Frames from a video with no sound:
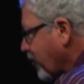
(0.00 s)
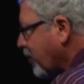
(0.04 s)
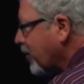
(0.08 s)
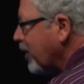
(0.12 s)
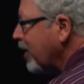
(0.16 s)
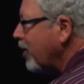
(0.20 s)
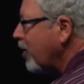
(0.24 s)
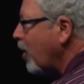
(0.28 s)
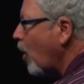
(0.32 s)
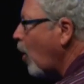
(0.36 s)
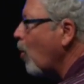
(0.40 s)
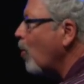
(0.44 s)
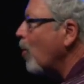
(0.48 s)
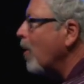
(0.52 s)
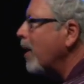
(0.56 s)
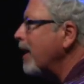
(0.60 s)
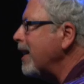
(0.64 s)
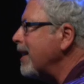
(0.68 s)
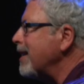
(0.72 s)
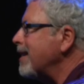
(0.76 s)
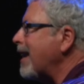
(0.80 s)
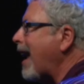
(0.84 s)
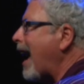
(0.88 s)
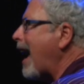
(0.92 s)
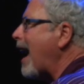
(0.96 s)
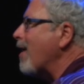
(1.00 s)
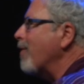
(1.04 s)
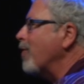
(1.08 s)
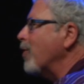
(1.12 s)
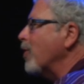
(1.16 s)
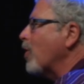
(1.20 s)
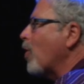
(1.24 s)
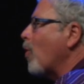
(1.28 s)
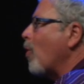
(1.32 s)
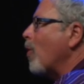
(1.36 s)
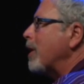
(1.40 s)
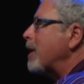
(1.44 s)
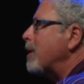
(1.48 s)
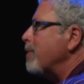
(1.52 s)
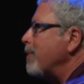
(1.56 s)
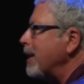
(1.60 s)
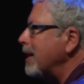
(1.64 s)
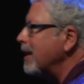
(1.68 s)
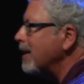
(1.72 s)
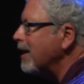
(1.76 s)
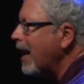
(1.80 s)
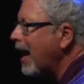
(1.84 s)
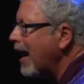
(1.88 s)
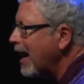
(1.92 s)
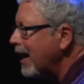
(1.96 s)
You see, no one is ever going to be
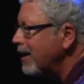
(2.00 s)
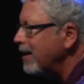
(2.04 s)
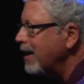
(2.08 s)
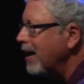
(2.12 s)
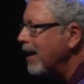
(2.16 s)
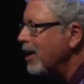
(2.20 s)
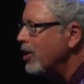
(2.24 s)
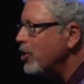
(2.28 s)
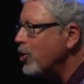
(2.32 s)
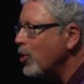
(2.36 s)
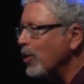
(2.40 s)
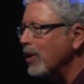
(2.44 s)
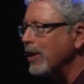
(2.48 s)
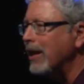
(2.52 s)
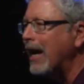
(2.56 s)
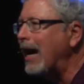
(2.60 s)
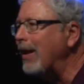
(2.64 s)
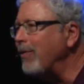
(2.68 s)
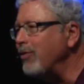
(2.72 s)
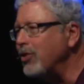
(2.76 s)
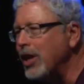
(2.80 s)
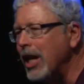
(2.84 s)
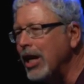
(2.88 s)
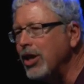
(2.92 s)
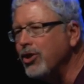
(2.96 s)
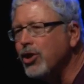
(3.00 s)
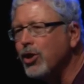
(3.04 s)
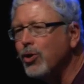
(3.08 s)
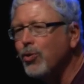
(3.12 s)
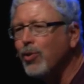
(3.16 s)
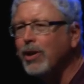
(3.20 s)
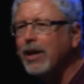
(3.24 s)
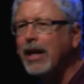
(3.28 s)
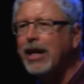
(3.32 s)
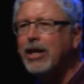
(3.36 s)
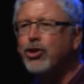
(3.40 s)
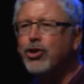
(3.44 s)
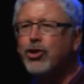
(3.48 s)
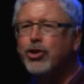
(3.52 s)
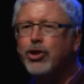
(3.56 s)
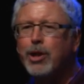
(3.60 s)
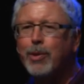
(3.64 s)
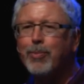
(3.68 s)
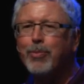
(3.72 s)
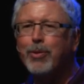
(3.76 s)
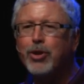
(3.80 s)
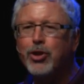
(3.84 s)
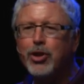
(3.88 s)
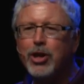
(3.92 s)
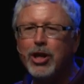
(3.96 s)
led to a life changing
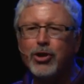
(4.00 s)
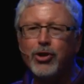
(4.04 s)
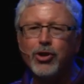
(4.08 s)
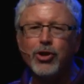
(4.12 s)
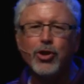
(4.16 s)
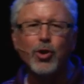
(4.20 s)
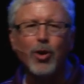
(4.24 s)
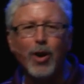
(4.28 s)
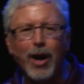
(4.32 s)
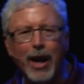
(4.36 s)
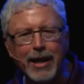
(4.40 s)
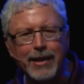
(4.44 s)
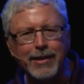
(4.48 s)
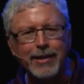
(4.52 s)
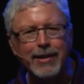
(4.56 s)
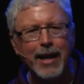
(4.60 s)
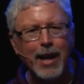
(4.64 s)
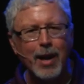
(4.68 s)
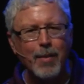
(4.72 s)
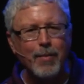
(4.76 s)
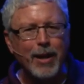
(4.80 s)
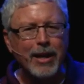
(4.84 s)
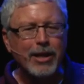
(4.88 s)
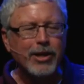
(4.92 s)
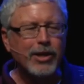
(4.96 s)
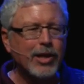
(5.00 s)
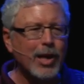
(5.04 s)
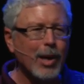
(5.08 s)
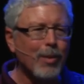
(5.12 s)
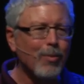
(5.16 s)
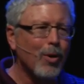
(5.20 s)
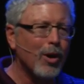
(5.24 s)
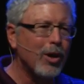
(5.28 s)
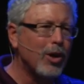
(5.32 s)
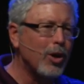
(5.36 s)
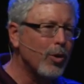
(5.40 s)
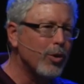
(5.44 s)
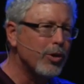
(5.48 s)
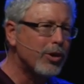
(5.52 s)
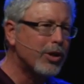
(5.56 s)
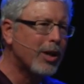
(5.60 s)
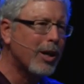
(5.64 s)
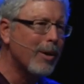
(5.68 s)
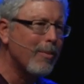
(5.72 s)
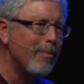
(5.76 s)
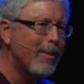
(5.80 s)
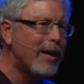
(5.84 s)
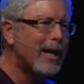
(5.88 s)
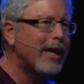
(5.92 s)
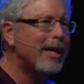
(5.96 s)
relationship with Jesus Christ by someone who is
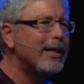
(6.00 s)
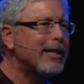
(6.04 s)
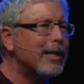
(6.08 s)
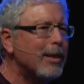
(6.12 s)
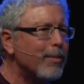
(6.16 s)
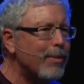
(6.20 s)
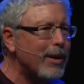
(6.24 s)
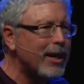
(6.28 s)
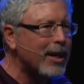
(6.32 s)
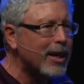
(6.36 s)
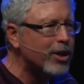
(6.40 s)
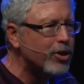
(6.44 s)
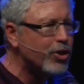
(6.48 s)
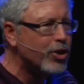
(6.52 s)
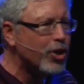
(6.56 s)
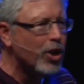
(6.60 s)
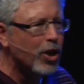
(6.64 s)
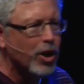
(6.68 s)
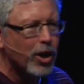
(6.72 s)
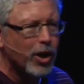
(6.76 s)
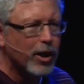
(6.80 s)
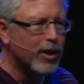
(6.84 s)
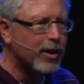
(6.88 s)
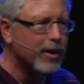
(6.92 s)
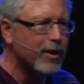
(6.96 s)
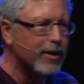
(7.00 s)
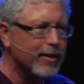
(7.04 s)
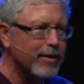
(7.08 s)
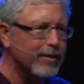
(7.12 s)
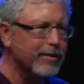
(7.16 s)
committed to being a jerk.